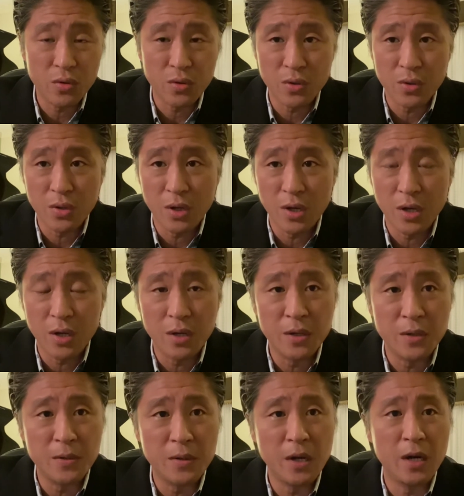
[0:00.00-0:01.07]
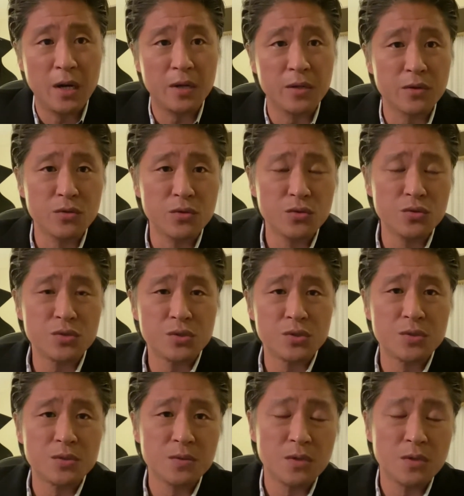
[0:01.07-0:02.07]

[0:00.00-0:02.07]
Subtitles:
the news,